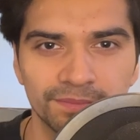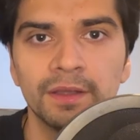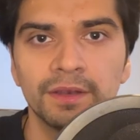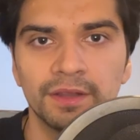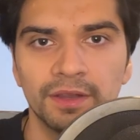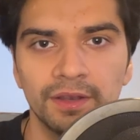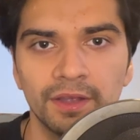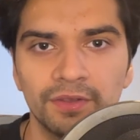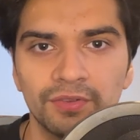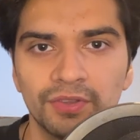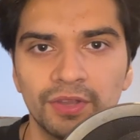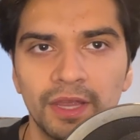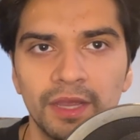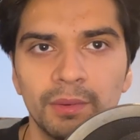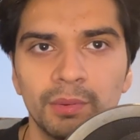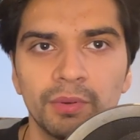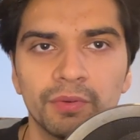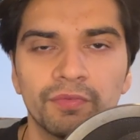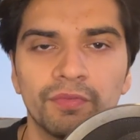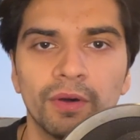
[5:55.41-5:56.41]
The next day
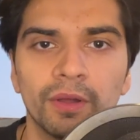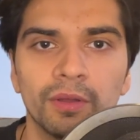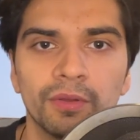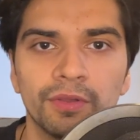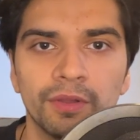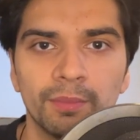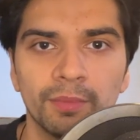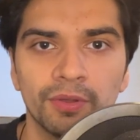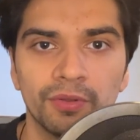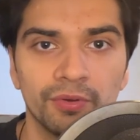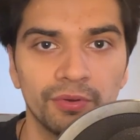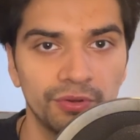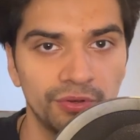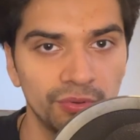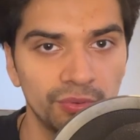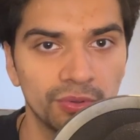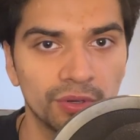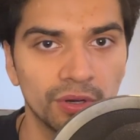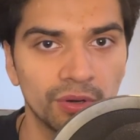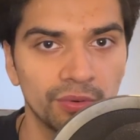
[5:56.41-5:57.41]
he would follow the mother
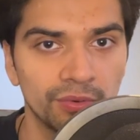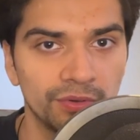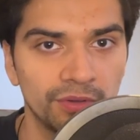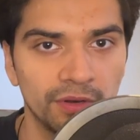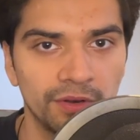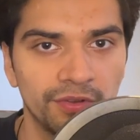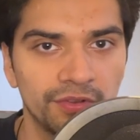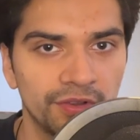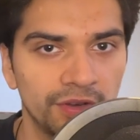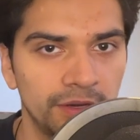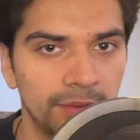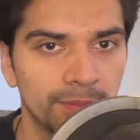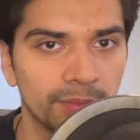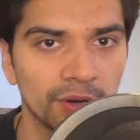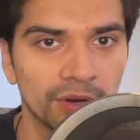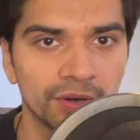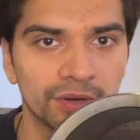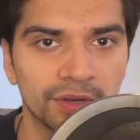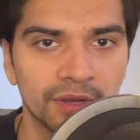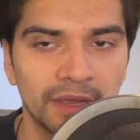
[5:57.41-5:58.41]
Yuko to the city
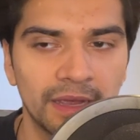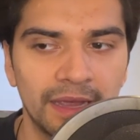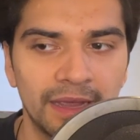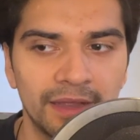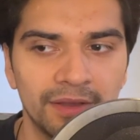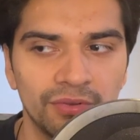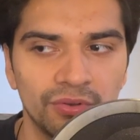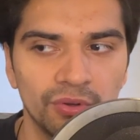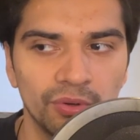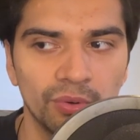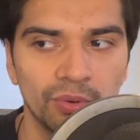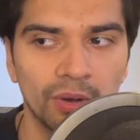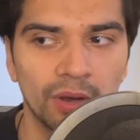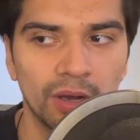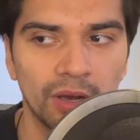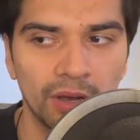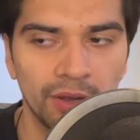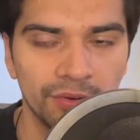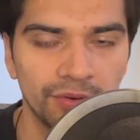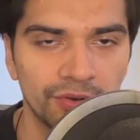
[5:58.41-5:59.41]
park and do
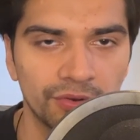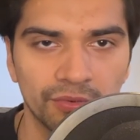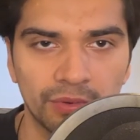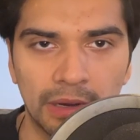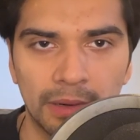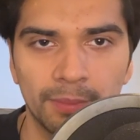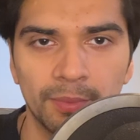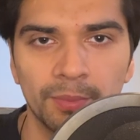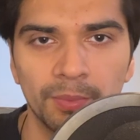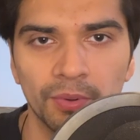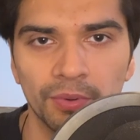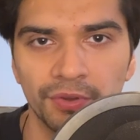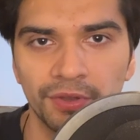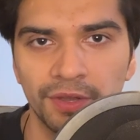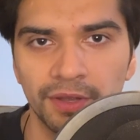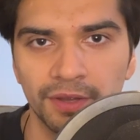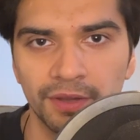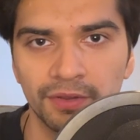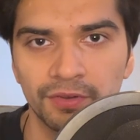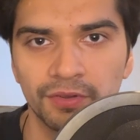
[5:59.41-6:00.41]
undescribable
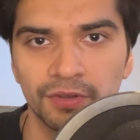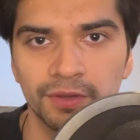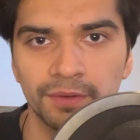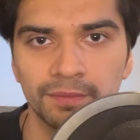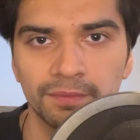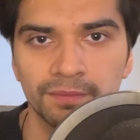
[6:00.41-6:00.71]
things.